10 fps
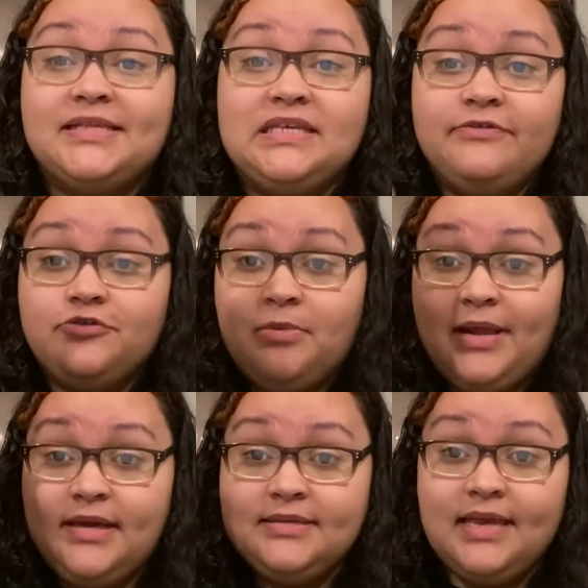TV is right
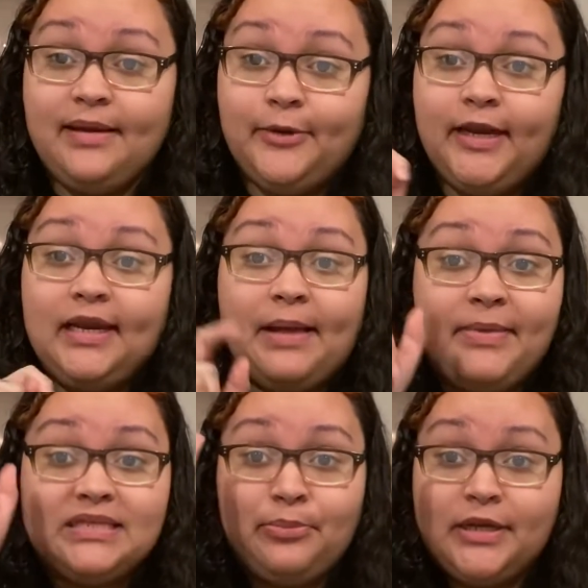behind this camera and I'm
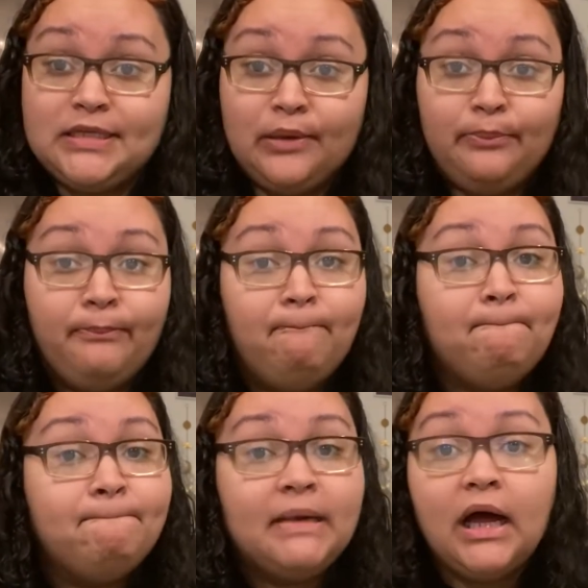about to press
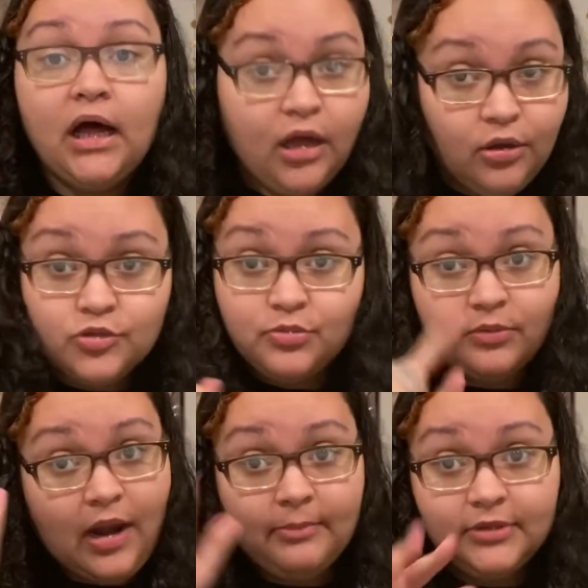pause
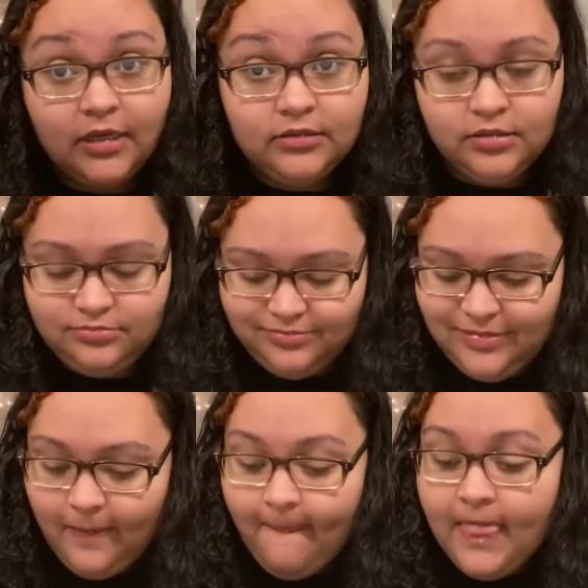when I'm done.
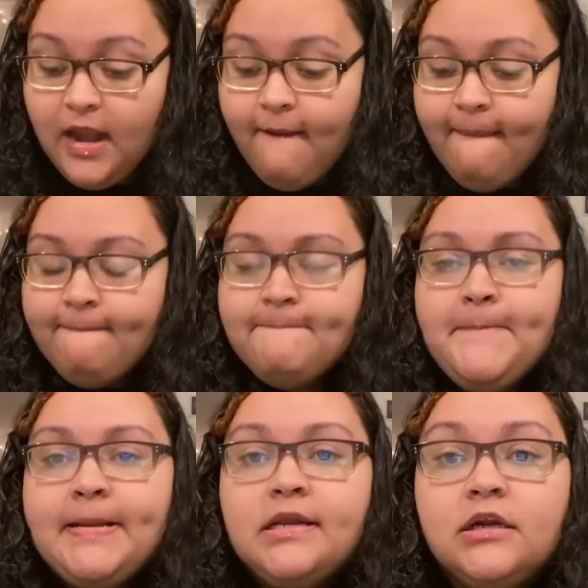
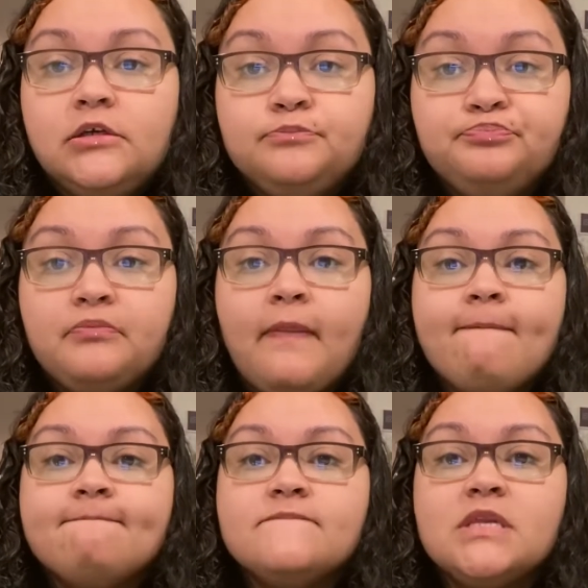But
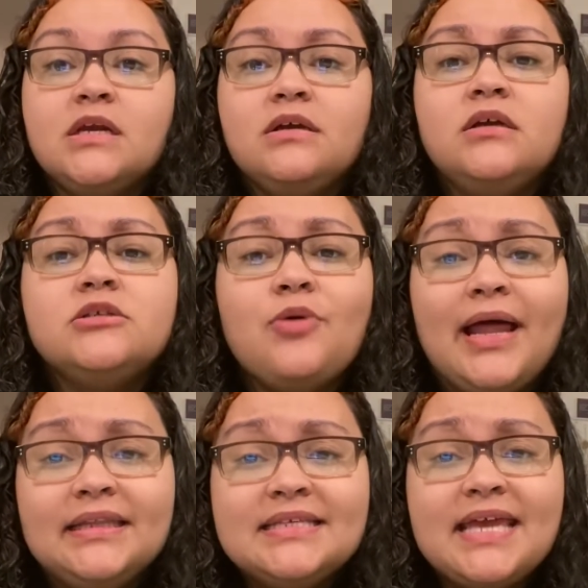so
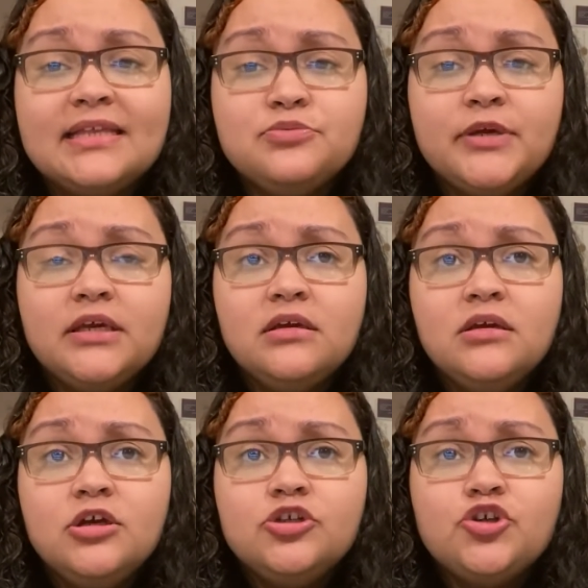Alex gets with
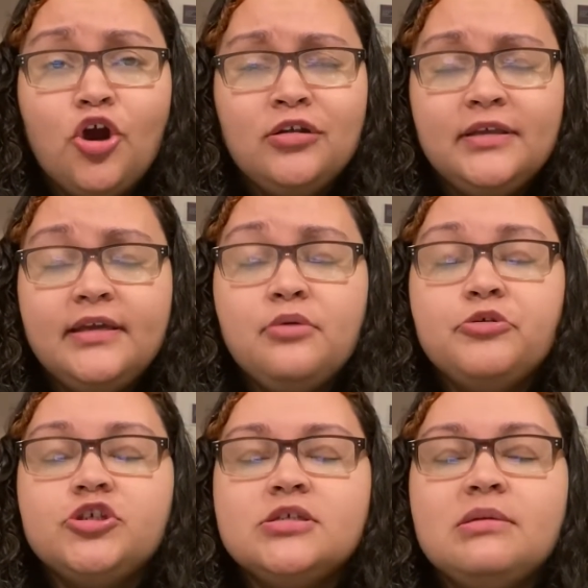Charlie,
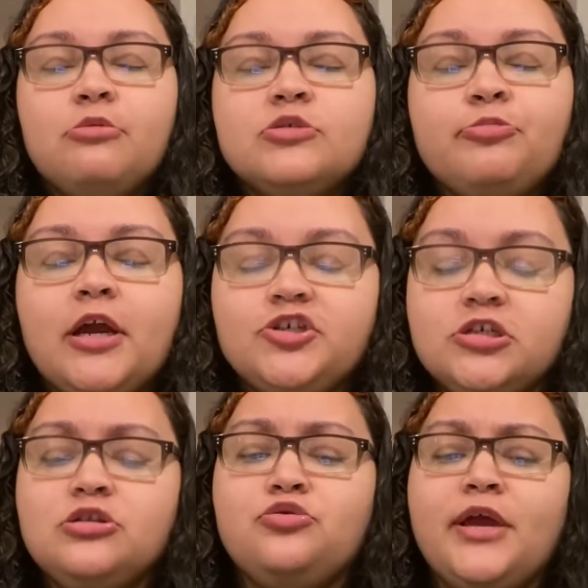which is the most precious
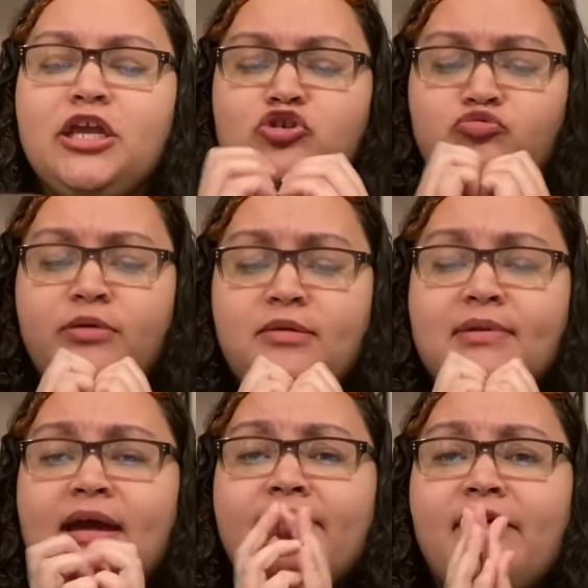little angel
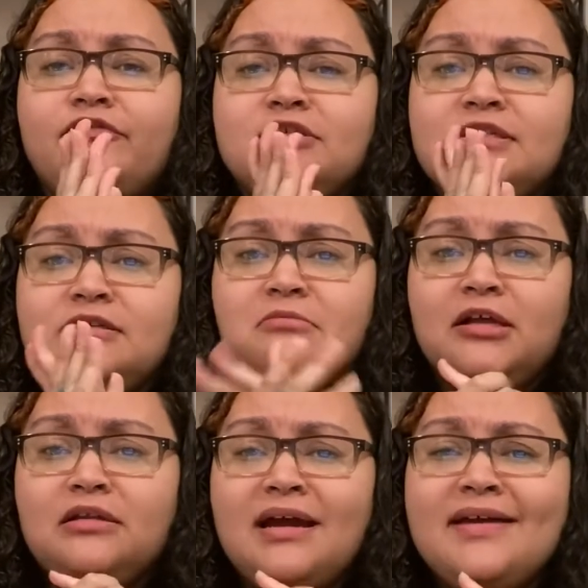baby I've ever seen in my
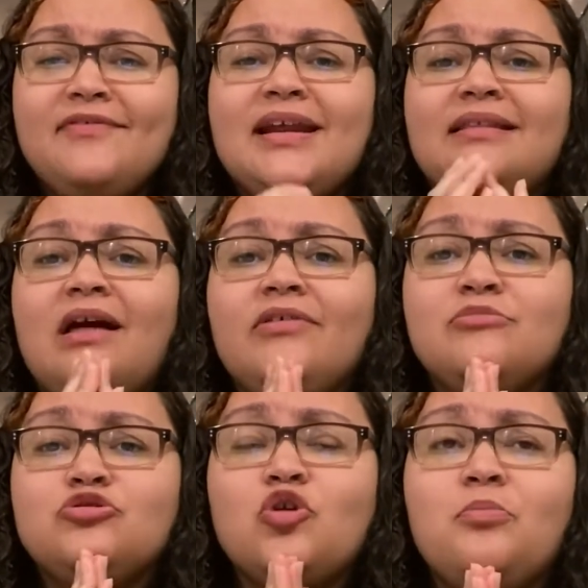life. And I love him
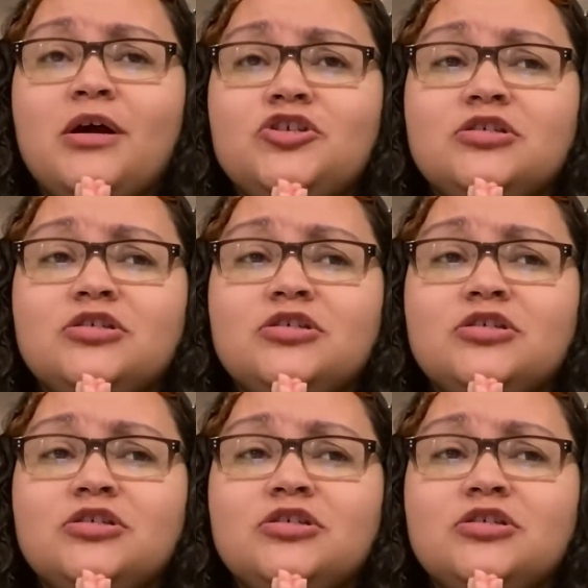so much.